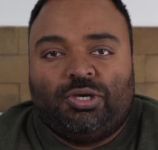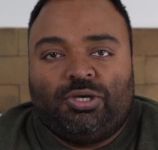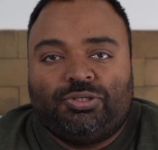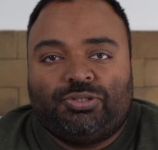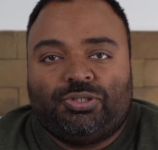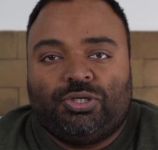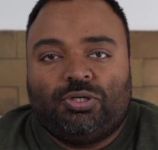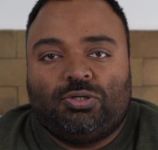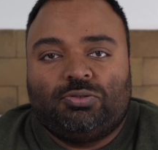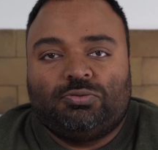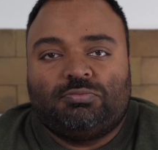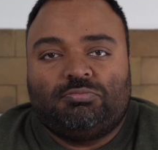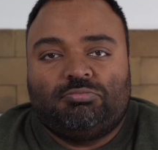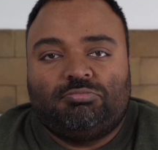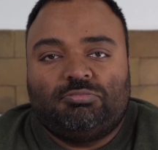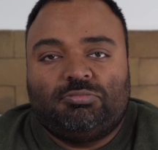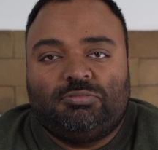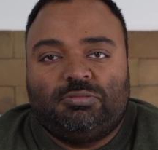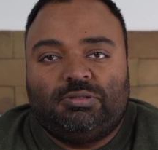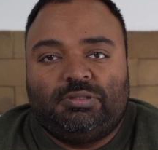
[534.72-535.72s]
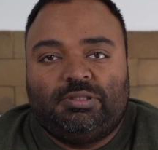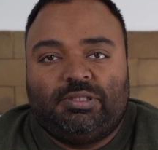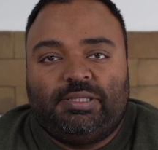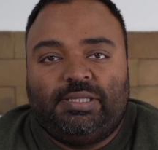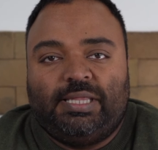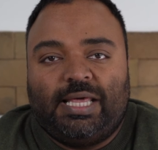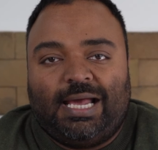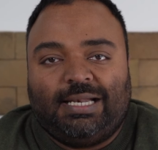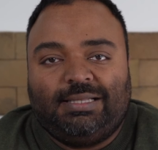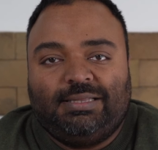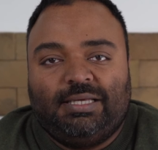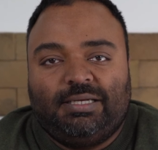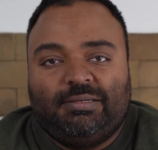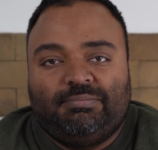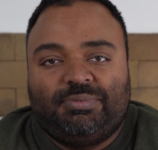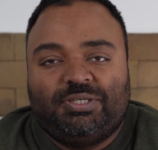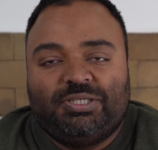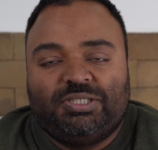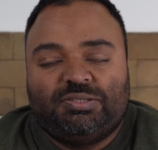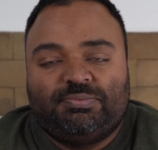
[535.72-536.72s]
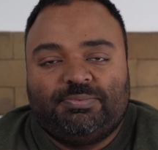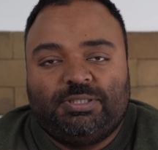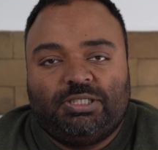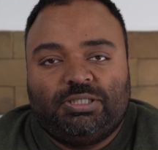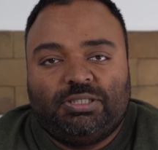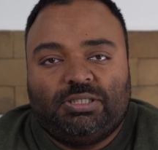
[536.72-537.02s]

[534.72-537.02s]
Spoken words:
So that then brings me